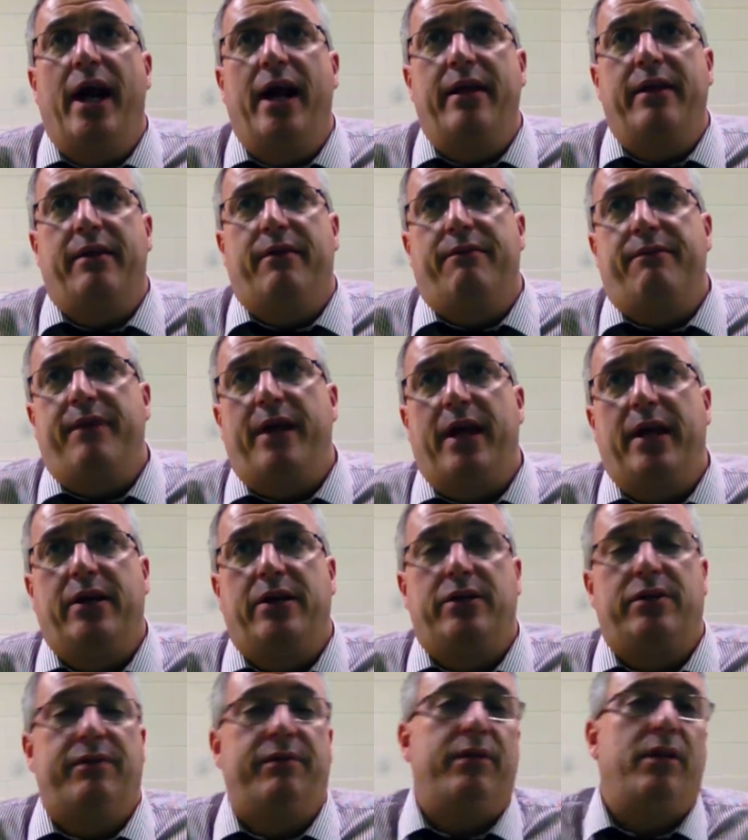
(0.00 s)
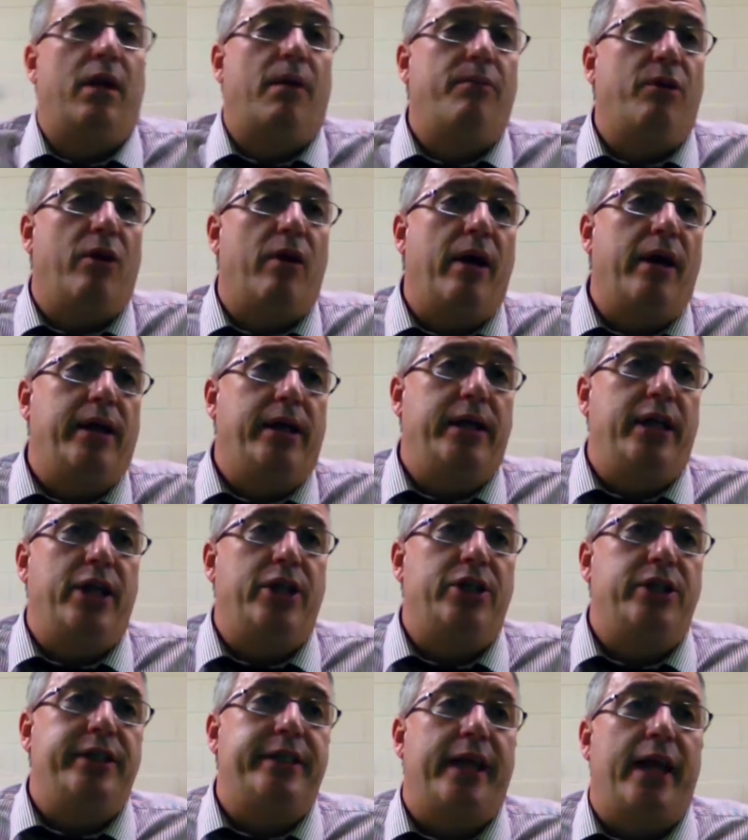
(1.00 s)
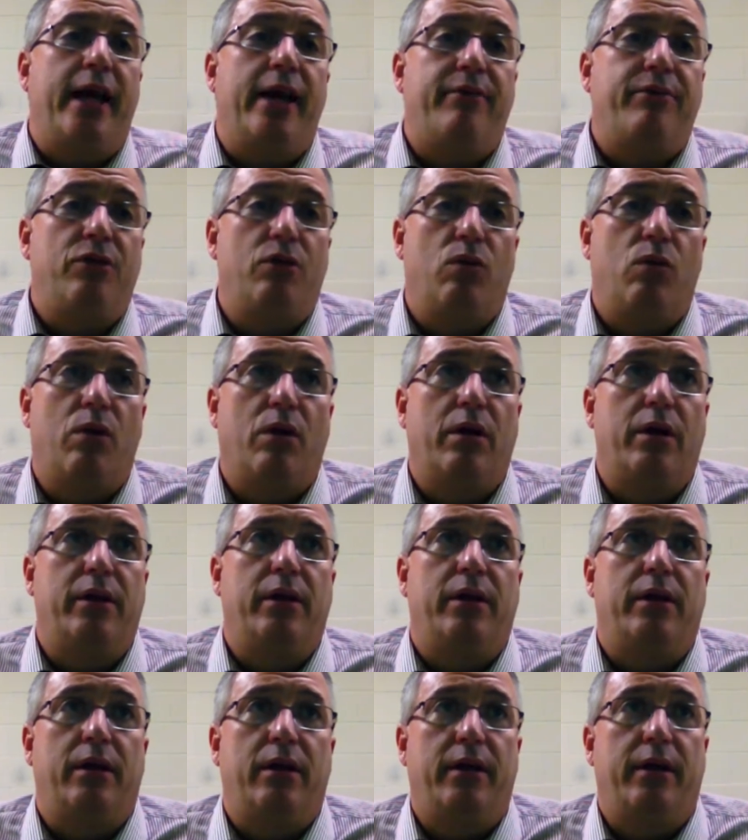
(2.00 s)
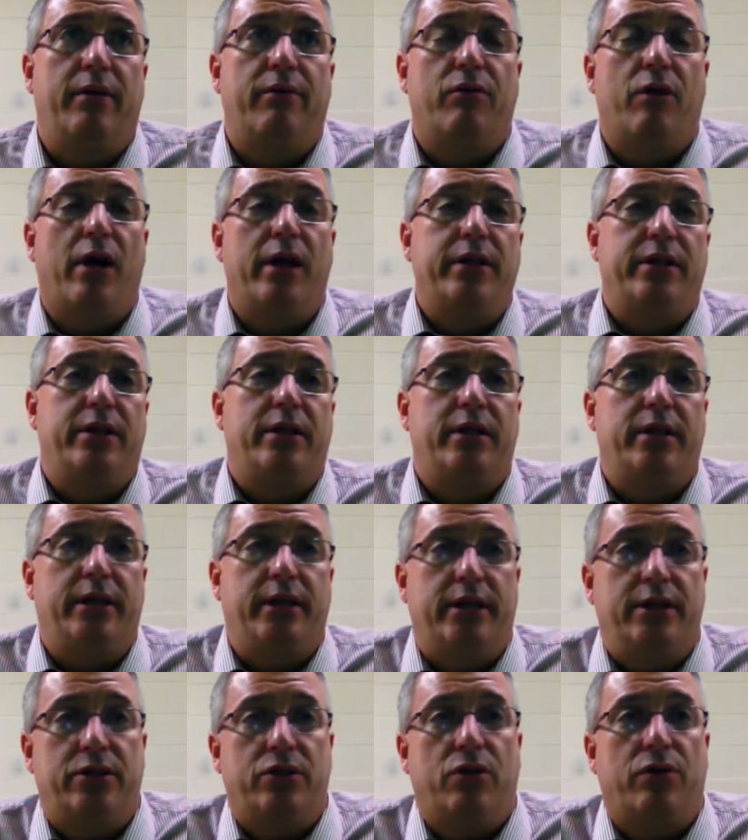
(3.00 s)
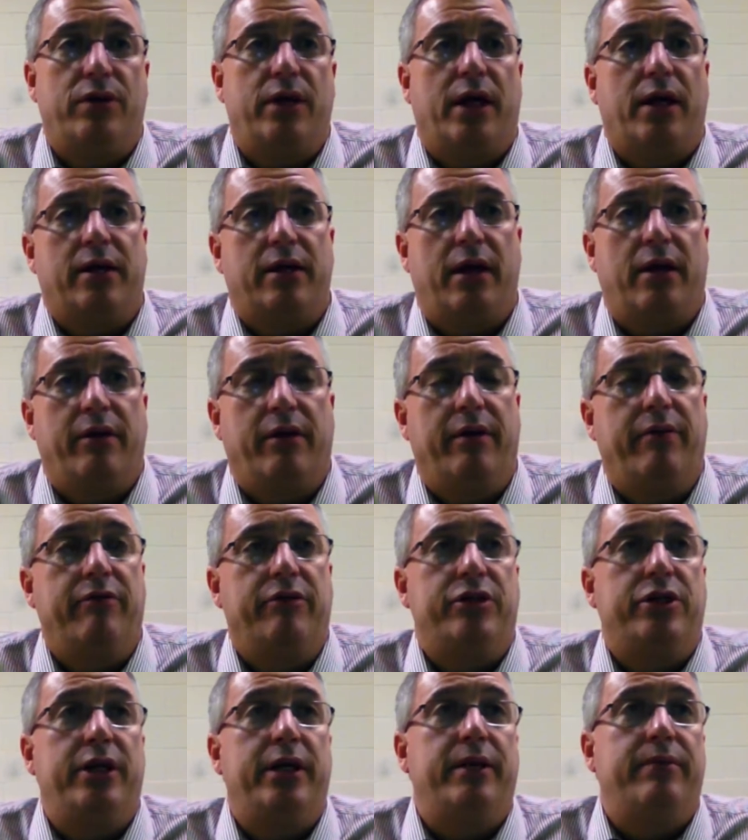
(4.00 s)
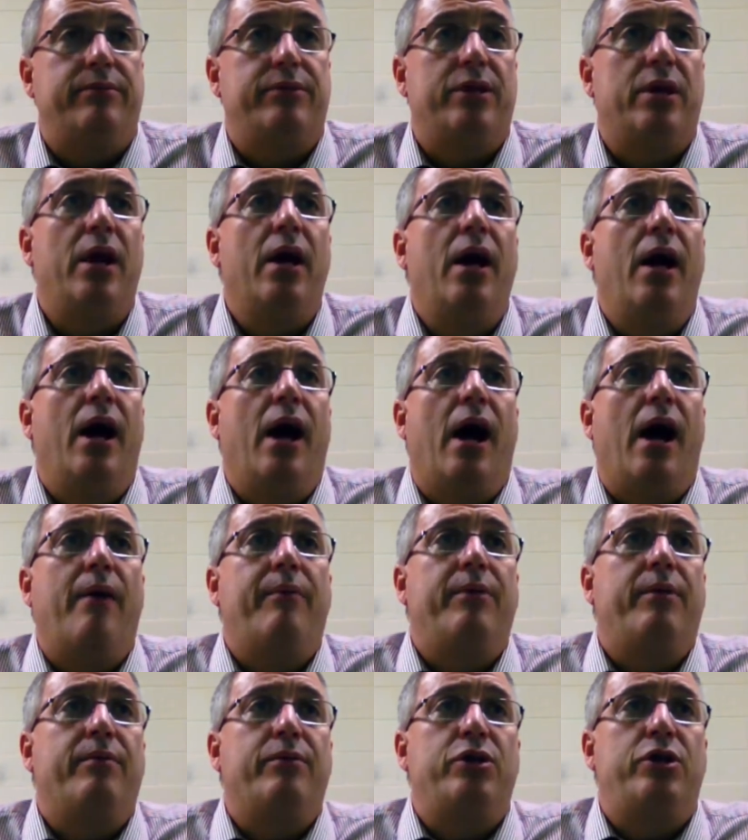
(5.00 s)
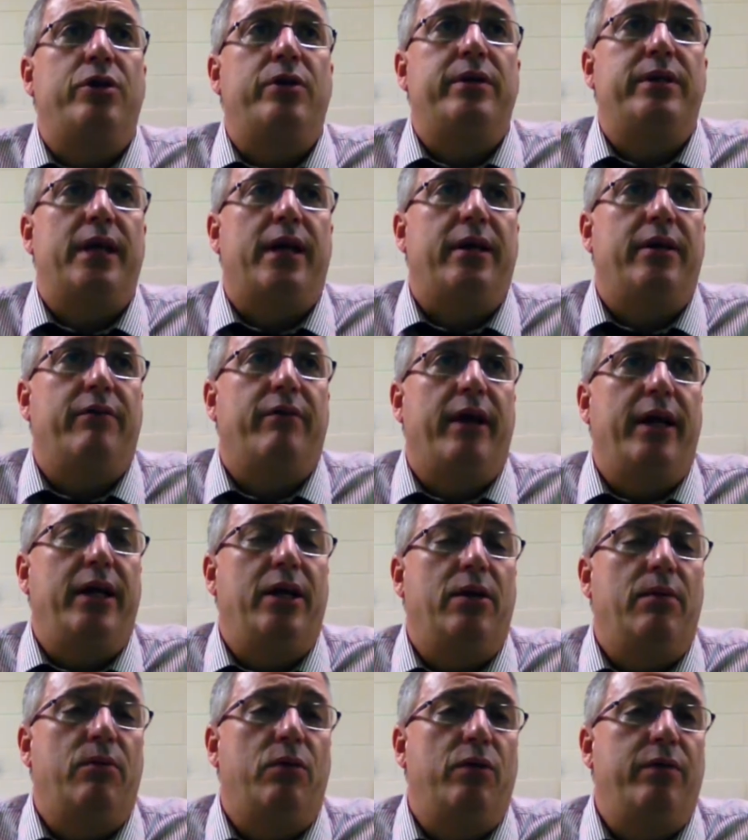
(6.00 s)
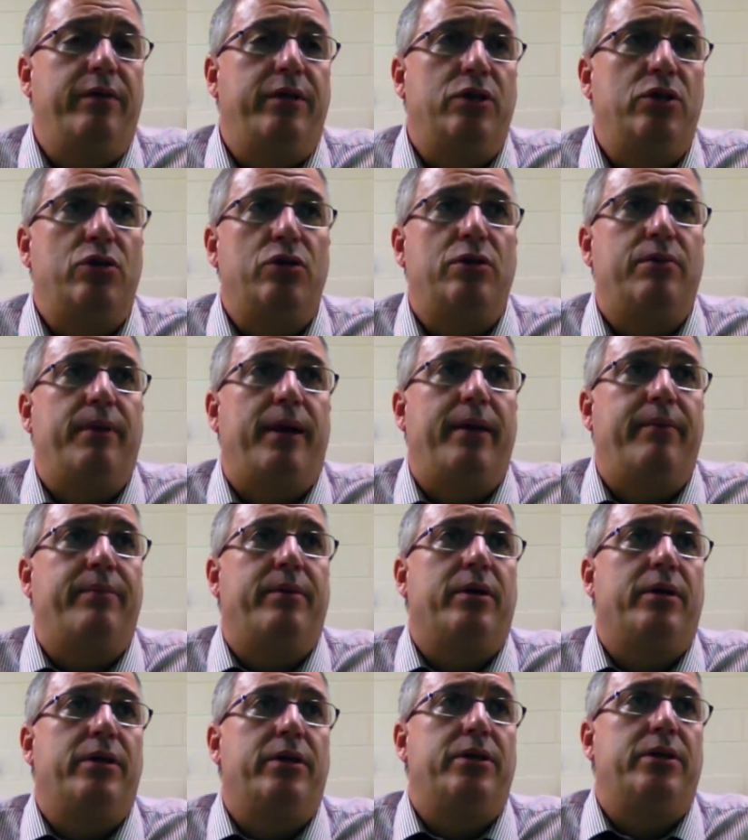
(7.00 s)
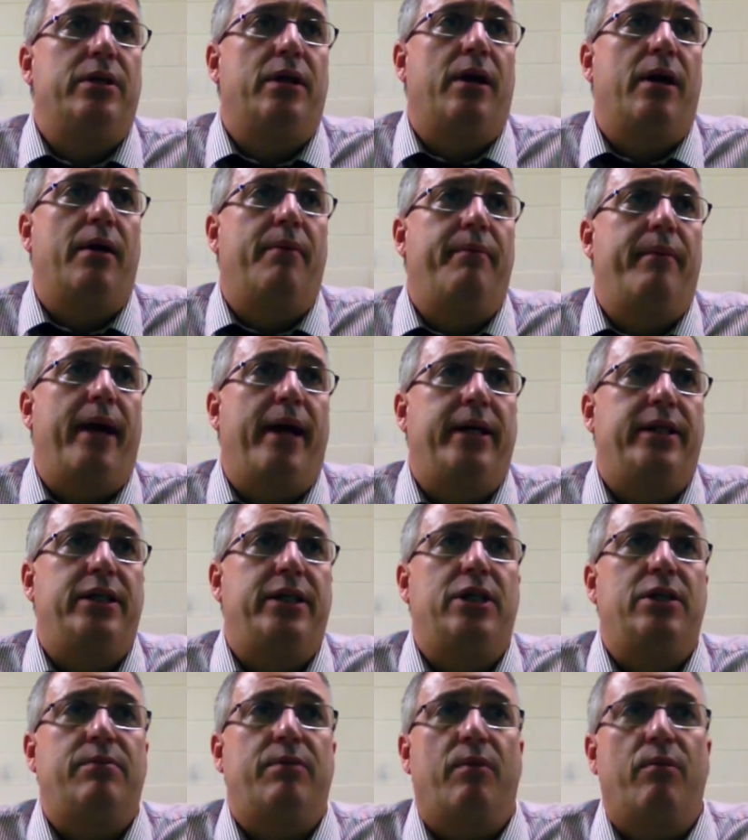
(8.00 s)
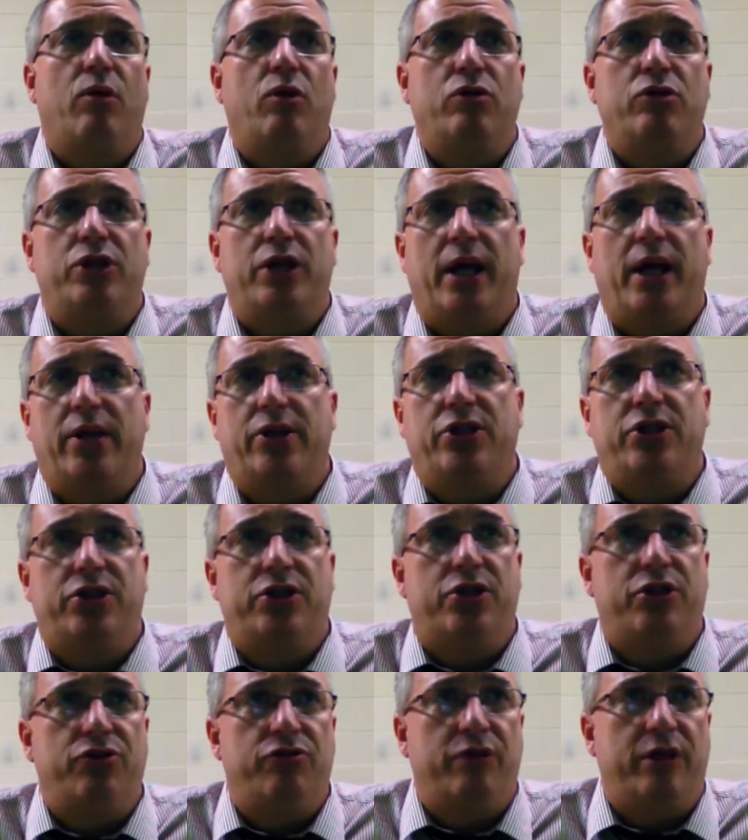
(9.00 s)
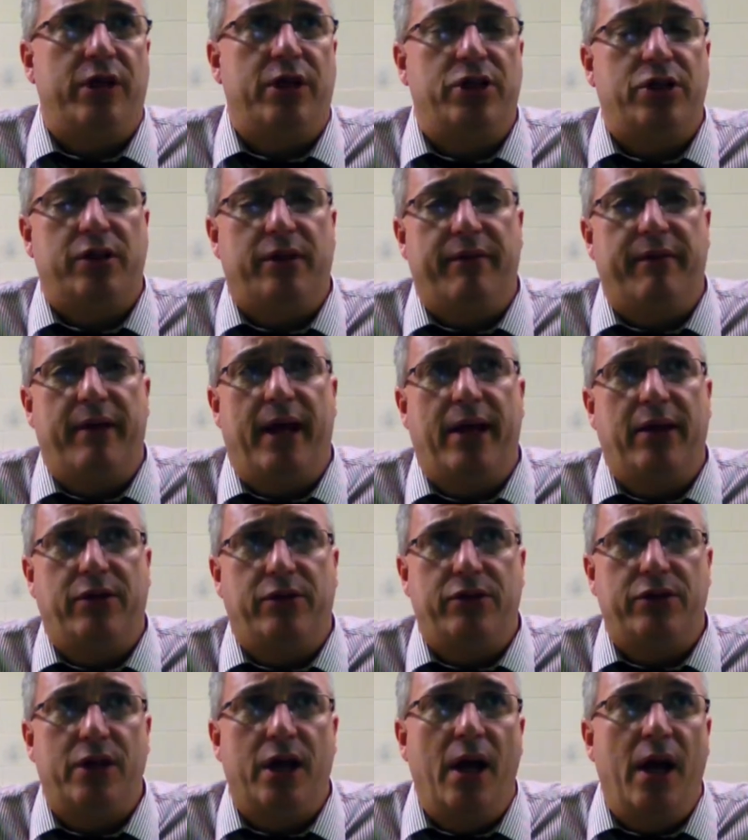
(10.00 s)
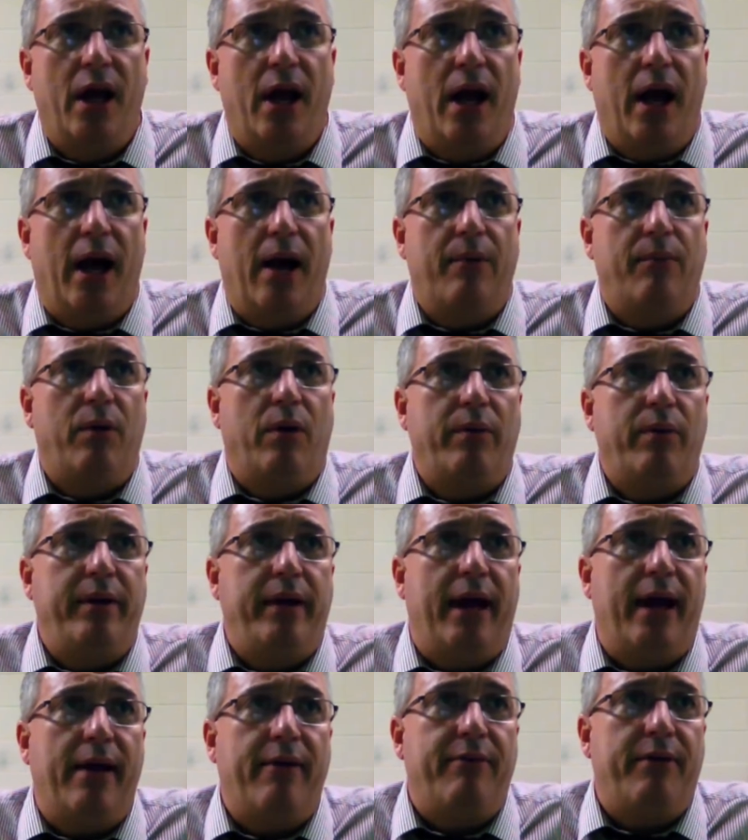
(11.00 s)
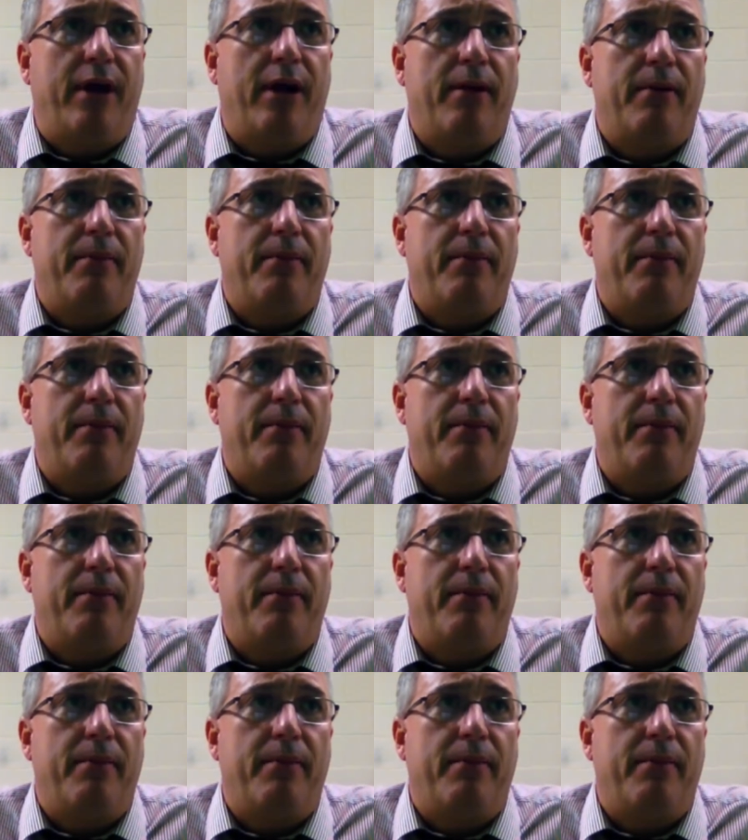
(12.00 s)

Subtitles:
and the failures of the democratic nations after the war are going to give rise to these totalitarian regimes. Number two is how did radio, movies, newspapers, magazines promote challenges to traditional values? Well, we have